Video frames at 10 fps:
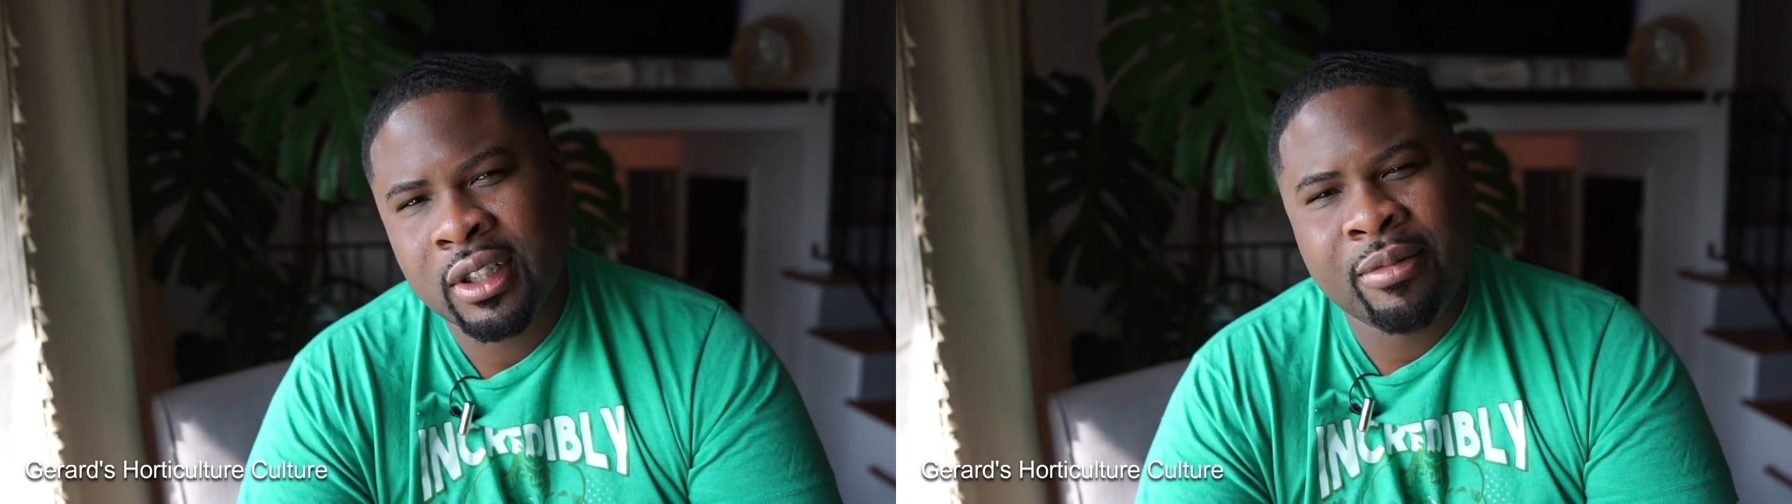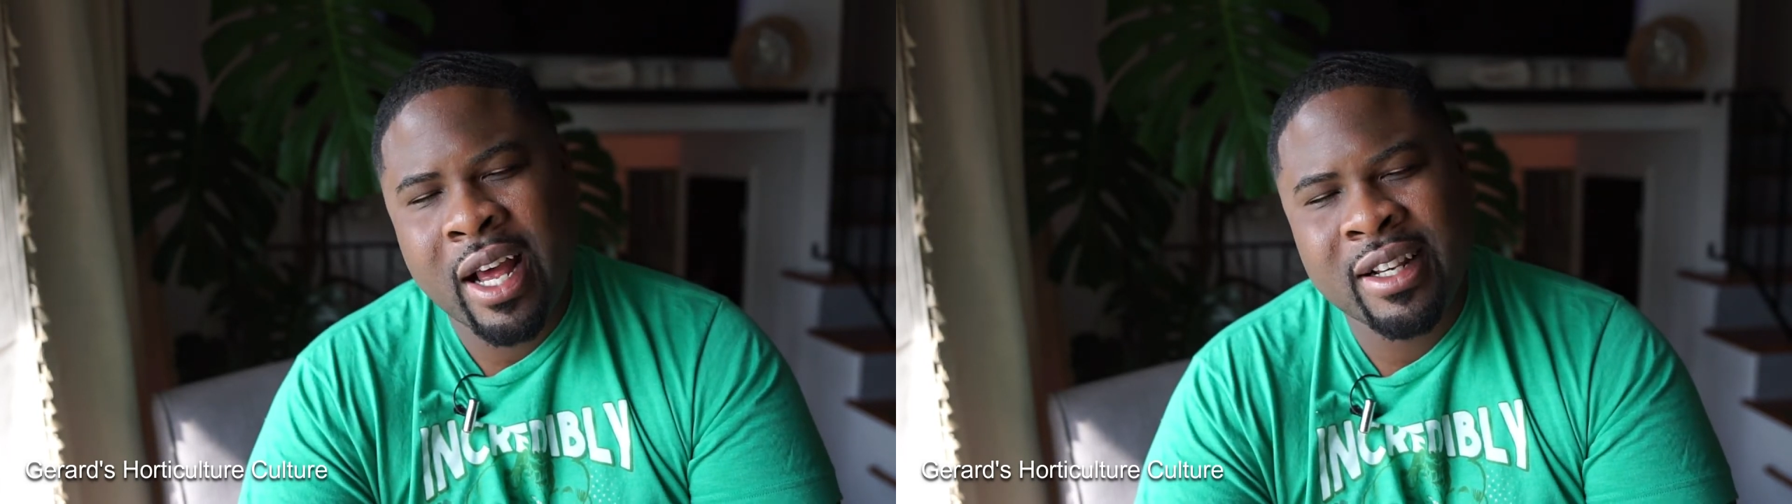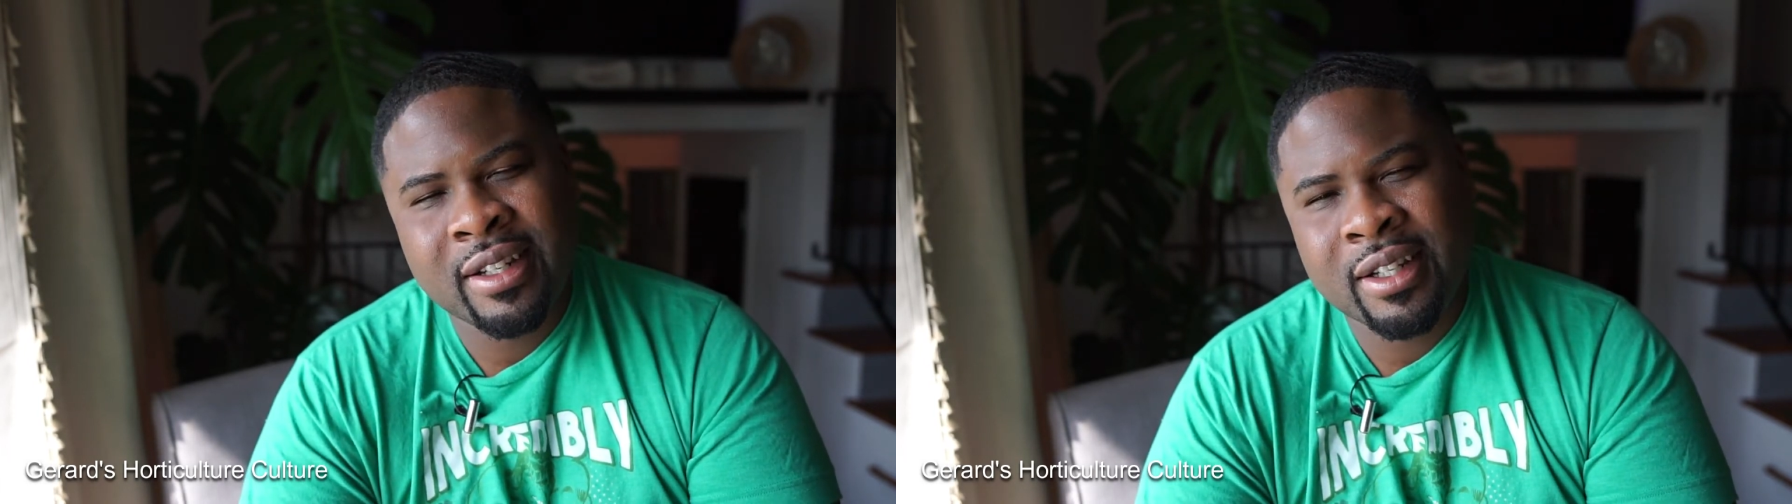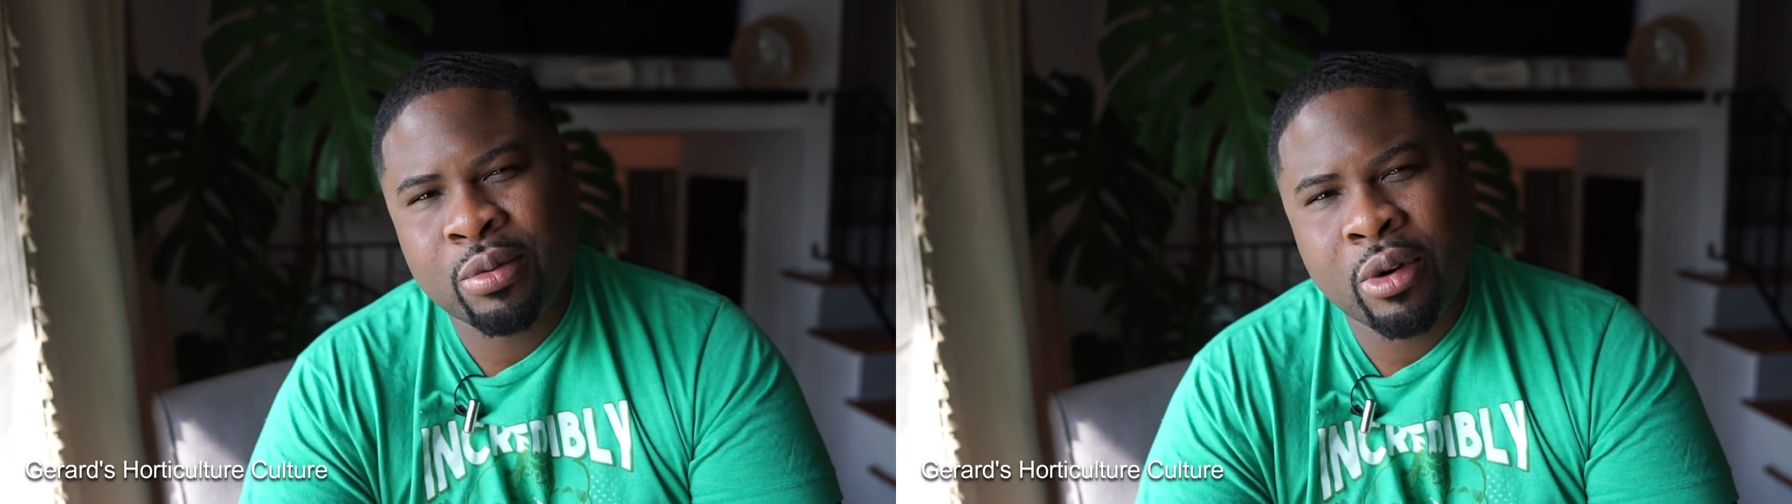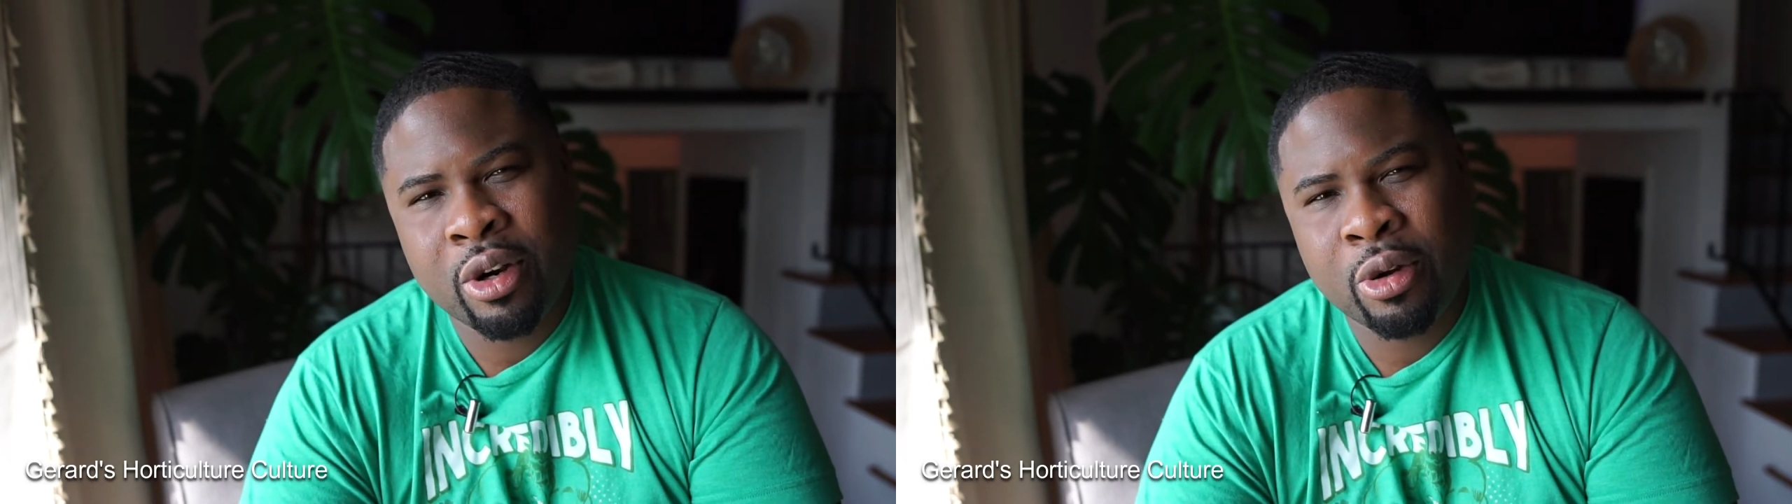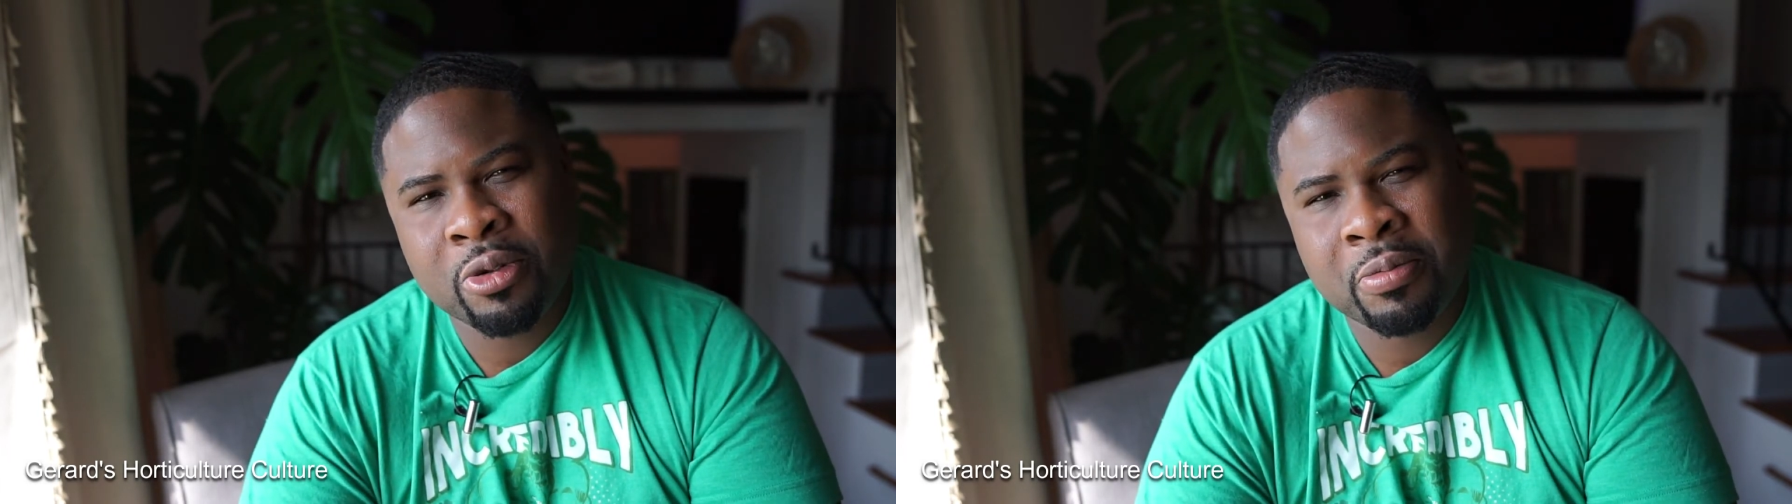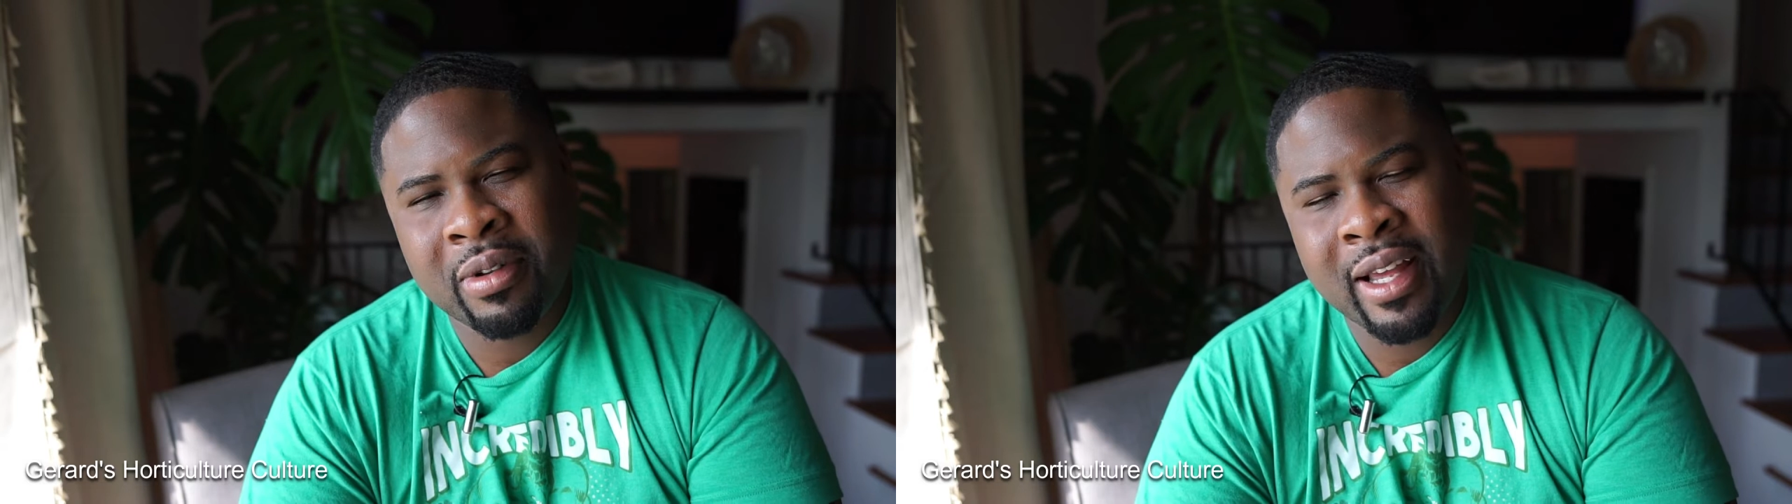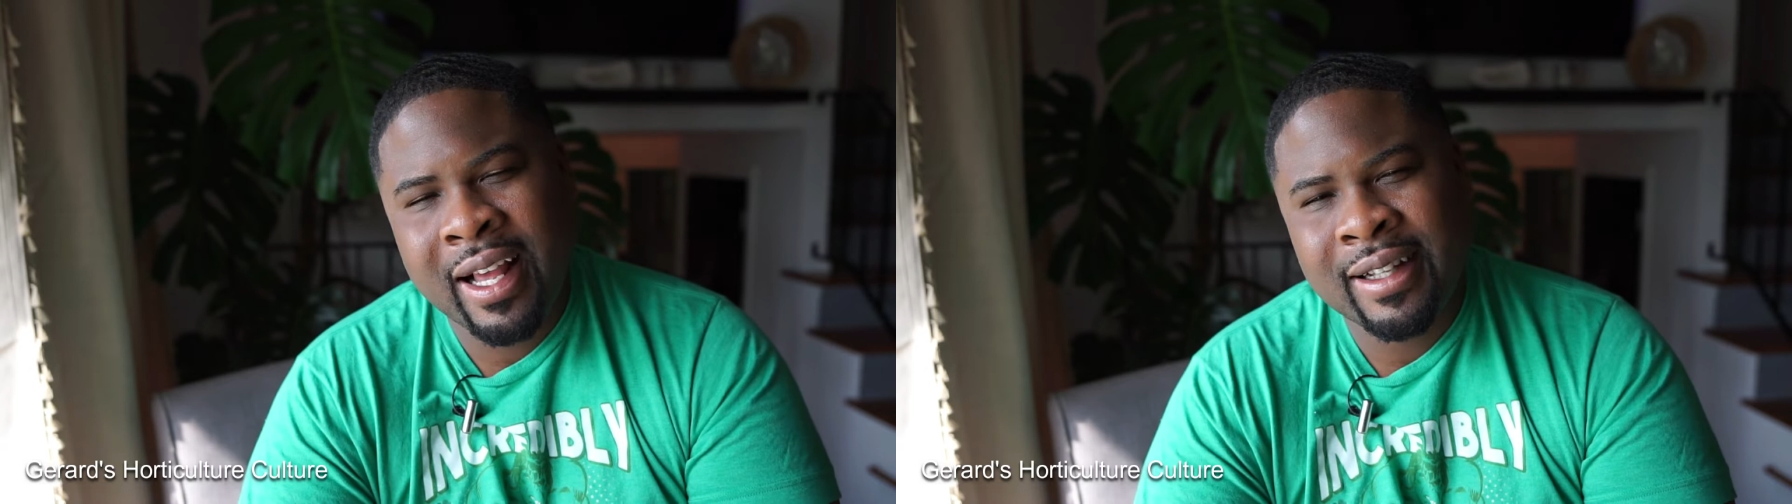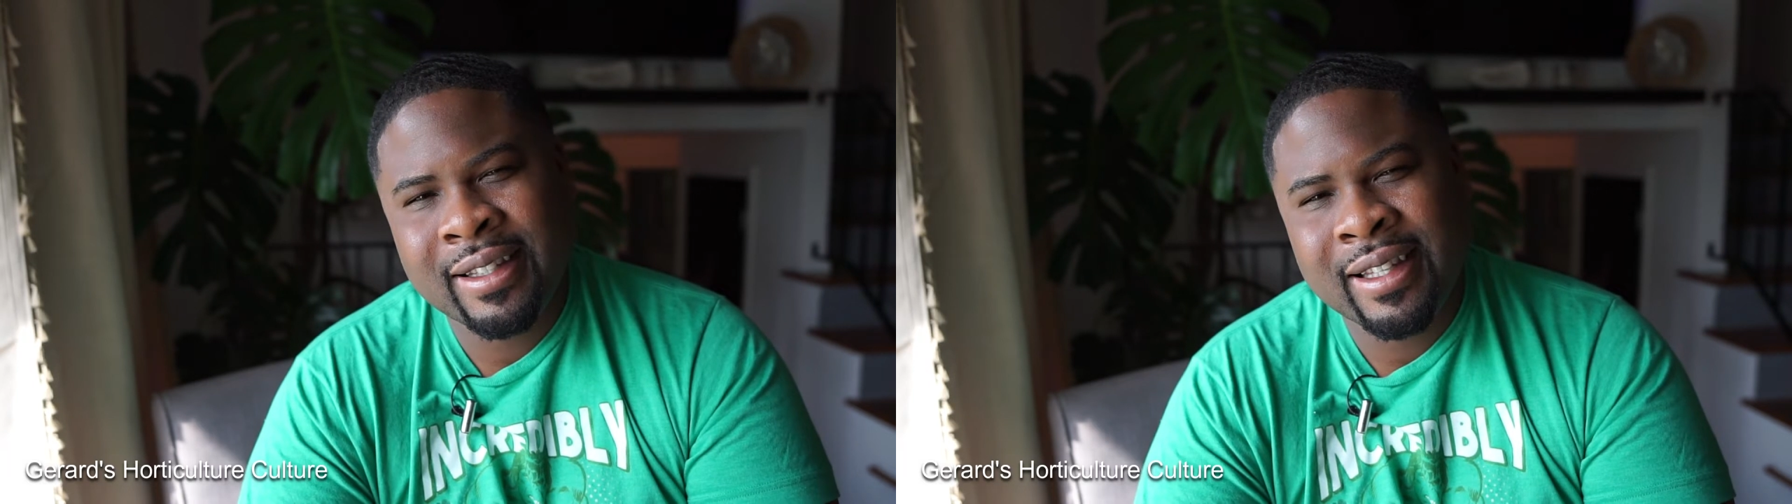That's just one of those plants